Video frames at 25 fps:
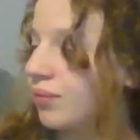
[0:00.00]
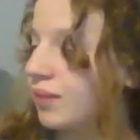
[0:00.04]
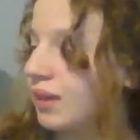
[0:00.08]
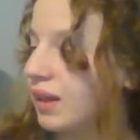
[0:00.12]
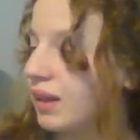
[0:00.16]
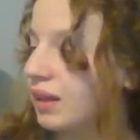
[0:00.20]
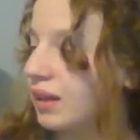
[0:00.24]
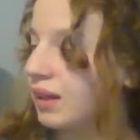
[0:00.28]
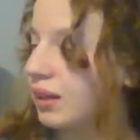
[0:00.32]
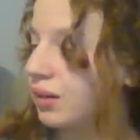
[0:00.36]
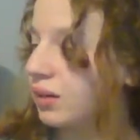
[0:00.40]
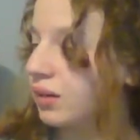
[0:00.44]

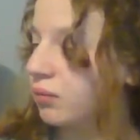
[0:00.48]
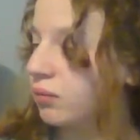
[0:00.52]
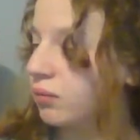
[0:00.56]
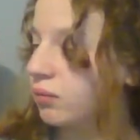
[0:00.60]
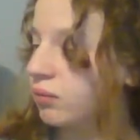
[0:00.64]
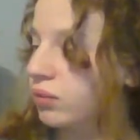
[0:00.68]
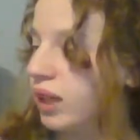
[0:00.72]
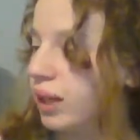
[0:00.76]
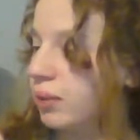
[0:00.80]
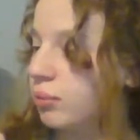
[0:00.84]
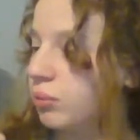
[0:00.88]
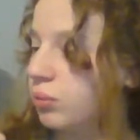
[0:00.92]
And then
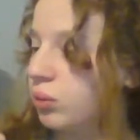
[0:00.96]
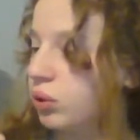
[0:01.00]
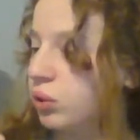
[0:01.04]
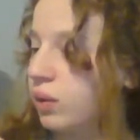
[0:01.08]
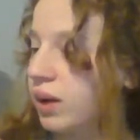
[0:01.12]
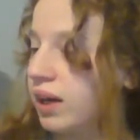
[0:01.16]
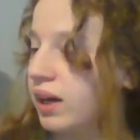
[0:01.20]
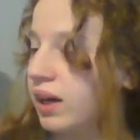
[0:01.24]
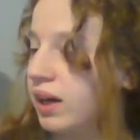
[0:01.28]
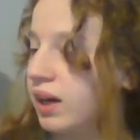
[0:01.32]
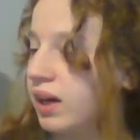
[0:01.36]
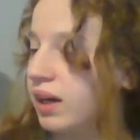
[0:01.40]
light blue
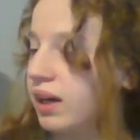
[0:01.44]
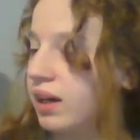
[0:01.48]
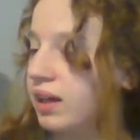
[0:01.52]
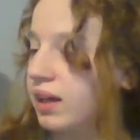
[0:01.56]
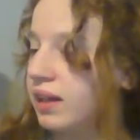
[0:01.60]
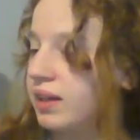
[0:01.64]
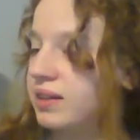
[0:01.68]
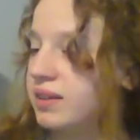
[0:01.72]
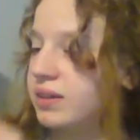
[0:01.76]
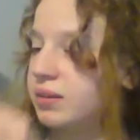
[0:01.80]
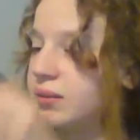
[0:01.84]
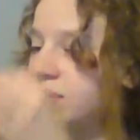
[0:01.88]

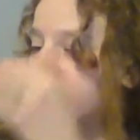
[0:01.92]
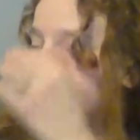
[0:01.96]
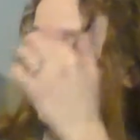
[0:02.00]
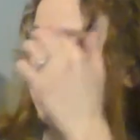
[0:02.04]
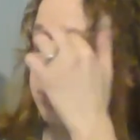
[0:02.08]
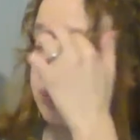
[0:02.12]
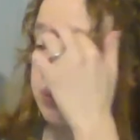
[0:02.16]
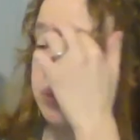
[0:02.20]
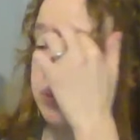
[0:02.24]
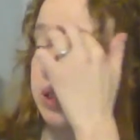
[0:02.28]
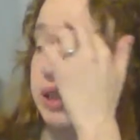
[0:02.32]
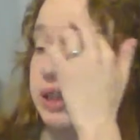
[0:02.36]
eyes with the
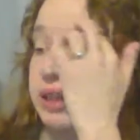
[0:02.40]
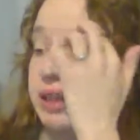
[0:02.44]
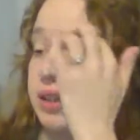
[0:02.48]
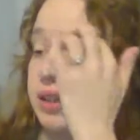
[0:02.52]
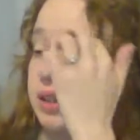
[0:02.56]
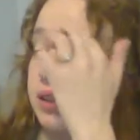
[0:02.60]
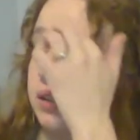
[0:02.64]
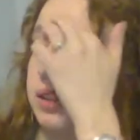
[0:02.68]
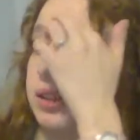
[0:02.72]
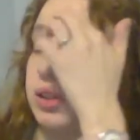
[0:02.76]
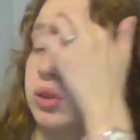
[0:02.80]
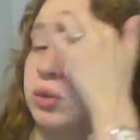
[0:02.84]
pink
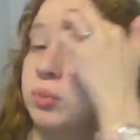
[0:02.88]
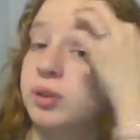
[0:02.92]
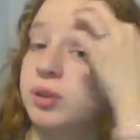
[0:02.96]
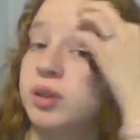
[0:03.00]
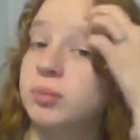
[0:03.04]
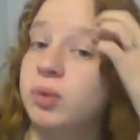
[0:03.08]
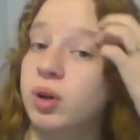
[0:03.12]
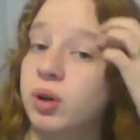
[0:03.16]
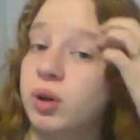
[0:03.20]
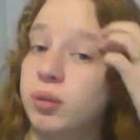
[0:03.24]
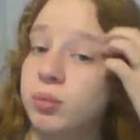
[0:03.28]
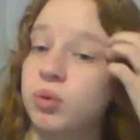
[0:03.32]
and a little bit
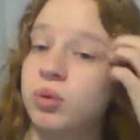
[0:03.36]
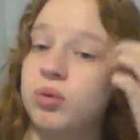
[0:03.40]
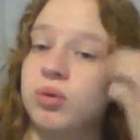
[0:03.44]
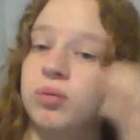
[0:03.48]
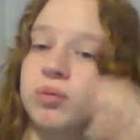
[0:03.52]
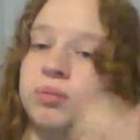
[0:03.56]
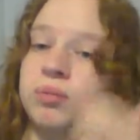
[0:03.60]
of purple